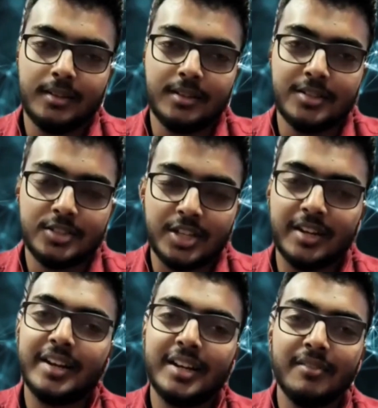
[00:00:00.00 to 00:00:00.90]

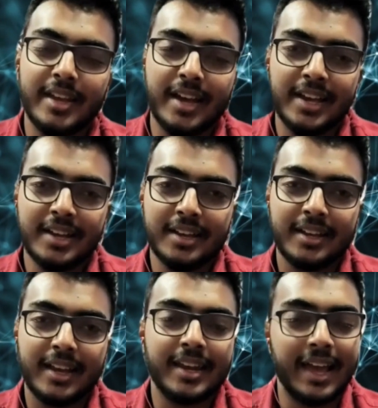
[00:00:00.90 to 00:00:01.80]
Generative AI
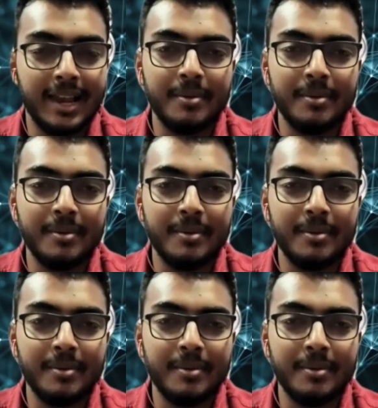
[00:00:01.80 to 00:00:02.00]
can help